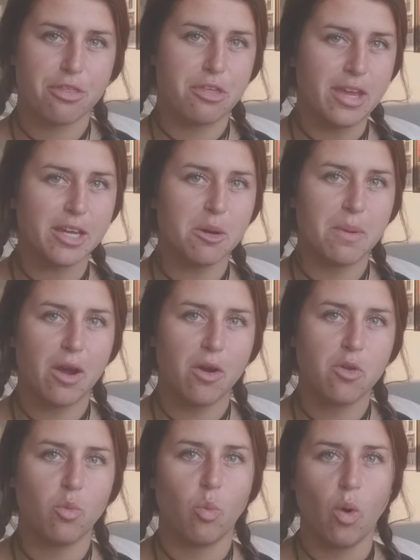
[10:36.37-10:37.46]
think
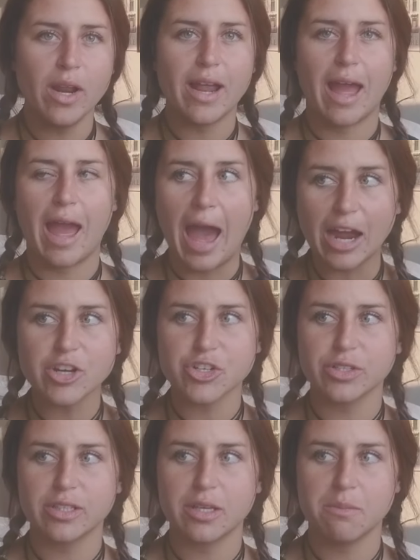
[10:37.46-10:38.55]
about what
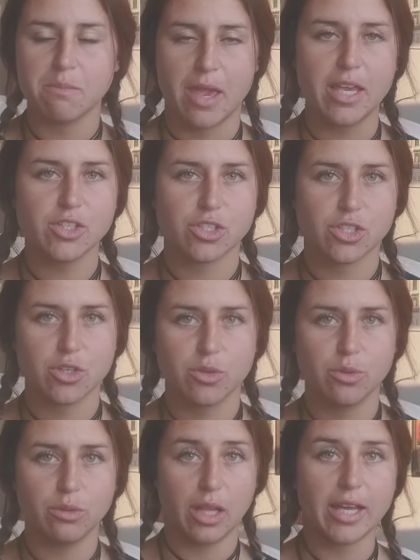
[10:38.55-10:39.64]
actually makes
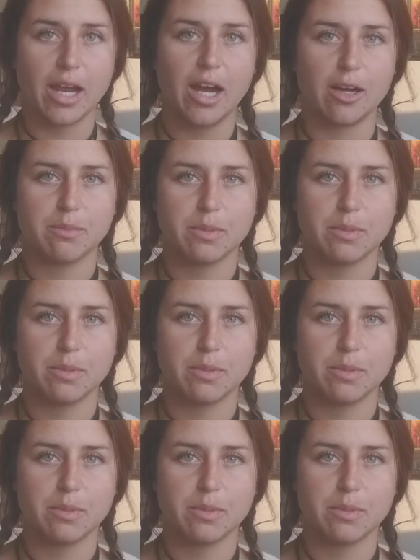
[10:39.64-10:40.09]
you light up,